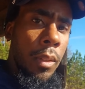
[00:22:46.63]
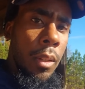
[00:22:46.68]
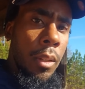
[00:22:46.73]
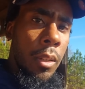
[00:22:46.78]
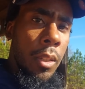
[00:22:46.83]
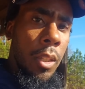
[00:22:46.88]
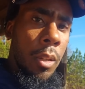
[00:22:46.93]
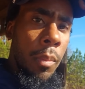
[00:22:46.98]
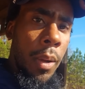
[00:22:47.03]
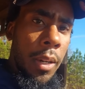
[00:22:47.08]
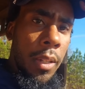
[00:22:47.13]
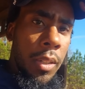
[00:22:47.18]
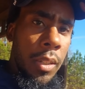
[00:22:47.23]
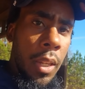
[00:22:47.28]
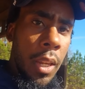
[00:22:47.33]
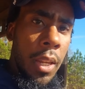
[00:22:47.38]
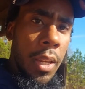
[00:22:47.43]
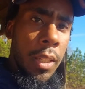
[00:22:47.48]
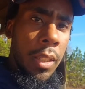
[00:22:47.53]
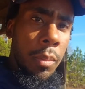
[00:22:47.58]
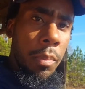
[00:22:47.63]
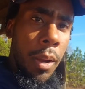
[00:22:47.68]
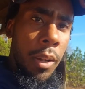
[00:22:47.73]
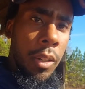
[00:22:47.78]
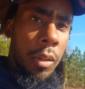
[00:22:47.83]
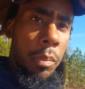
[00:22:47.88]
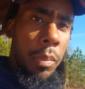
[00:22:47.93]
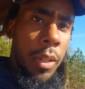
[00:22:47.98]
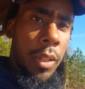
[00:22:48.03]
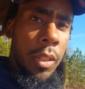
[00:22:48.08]
Somebody said it's
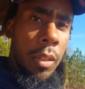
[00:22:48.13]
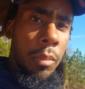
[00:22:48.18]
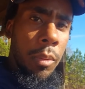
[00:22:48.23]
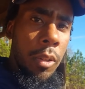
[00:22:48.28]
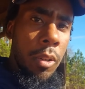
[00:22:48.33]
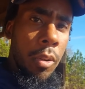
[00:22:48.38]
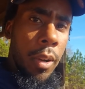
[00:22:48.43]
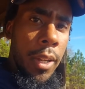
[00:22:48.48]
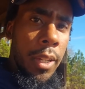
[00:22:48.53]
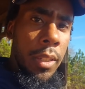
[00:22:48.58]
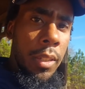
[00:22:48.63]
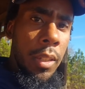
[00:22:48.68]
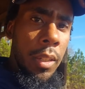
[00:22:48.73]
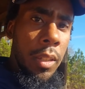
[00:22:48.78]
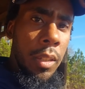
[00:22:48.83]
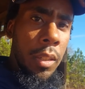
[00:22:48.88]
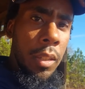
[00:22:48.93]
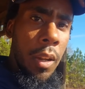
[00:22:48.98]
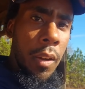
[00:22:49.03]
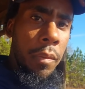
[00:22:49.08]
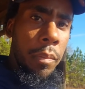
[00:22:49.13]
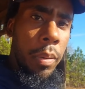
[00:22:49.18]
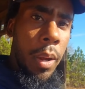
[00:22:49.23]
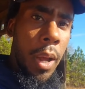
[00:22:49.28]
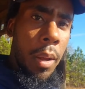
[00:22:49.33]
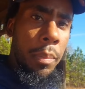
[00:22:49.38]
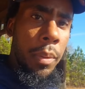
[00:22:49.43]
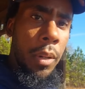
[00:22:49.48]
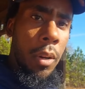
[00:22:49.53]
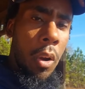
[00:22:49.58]
about to be some crazy stuff
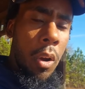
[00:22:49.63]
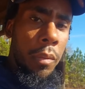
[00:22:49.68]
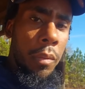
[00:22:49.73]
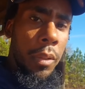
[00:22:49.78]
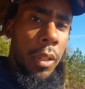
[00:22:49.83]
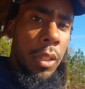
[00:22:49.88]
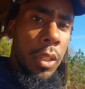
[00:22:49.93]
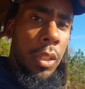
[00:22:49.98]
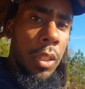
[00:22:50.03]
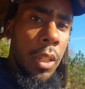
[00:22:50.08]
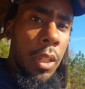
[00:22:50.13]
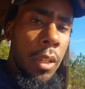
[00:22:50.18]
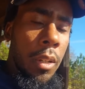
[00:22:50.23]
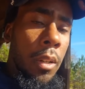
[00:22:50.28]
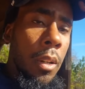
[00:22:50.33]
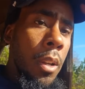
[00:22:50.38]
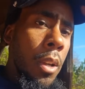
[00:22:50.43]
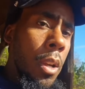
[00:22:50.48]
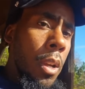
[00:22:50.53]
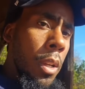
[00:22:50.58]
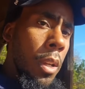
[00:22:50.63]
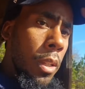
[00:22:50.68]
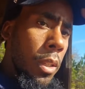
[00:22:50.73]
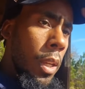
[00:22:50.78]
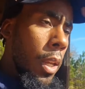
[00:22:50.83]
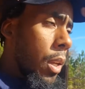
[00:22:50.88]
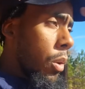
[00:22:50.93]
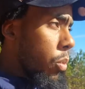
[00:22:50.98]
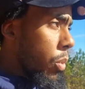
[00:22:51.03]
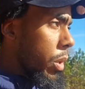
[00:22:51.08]
popping off this year.
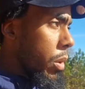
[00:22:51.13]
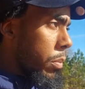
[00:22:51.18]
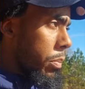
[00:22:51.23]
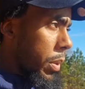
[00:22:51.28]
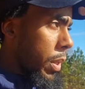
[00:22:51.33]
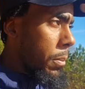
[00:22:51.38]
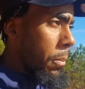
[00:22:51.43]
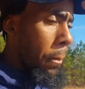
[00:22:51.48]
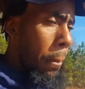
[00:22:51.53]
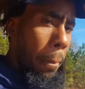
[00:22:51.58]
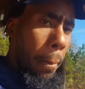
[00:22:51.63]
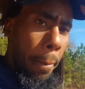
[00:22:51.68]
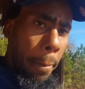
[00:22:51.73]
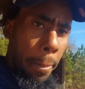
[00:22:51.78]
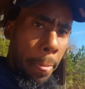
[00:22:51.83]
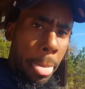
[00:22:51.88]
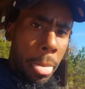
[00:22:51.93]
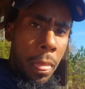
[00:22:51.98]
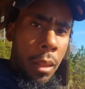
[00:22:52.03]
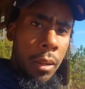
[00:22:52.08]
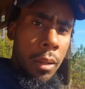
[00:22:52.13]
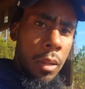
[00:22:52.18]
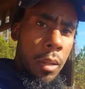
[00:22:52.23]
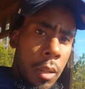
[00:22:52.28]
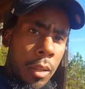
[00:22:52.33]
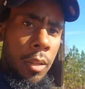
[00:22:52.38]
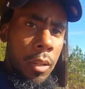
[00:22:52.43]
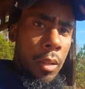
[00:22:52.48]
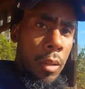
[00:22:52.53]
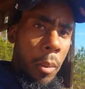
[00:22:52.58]
Yeah, it will be.
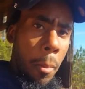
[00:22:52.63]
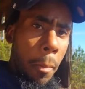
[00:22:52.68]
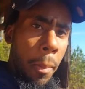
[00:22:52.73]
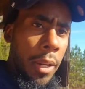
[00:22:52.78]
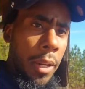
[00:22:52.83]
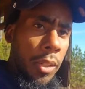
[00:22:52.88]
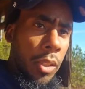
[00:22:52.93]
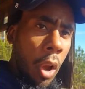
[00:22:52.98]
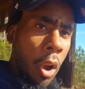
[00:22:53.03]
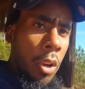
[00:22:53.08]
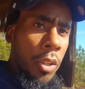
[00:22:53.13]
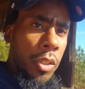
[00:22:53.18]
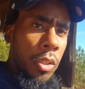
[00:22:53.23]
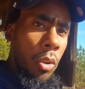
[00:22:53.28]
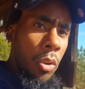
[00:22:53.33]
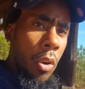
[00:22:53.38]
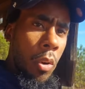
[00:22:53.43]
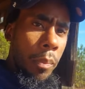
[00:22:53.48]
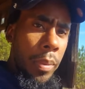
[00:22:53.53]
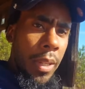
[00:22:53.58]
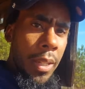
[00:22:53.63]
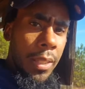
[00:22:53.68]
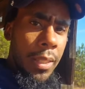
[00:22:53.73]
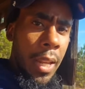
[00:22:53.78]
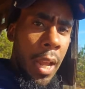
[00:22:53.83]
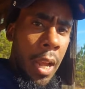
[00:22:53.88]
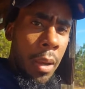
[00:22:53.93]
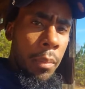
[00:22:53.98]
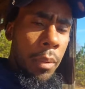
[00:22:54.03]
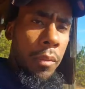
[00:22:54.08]
But it's also going to be a
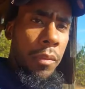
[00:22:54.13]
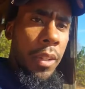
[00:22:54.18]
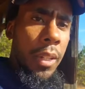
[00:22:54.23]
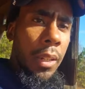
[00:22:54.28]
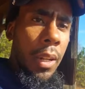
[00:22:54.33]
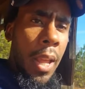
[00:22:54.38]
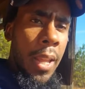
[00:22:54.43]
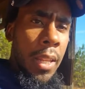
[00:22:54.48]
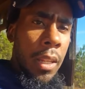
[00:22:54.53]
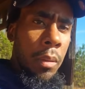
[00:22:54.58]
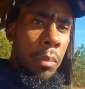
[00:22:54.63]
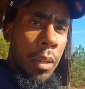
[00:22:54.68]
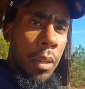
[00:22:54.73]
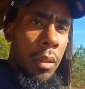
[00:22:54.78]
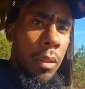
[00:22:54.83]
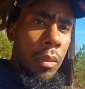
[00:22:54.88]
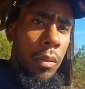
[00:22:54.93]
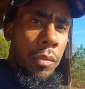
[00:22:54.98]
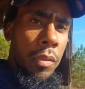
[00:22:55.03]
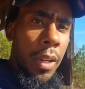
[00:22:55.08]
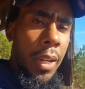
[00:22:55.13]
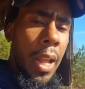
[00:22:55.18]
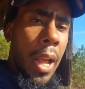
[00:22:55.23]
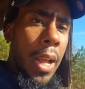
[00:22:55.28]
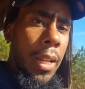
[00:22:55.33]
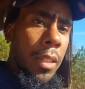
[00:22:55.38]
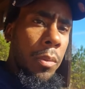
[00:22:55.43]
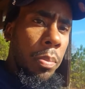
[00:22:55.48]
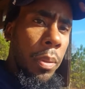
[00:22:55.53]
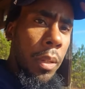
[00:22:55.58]
time of enlightenment for
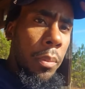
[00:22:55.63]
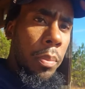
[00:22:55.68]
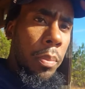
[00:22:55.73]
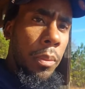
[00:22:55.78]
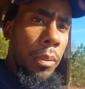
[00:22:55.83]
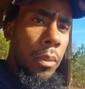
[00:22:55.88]
God's people.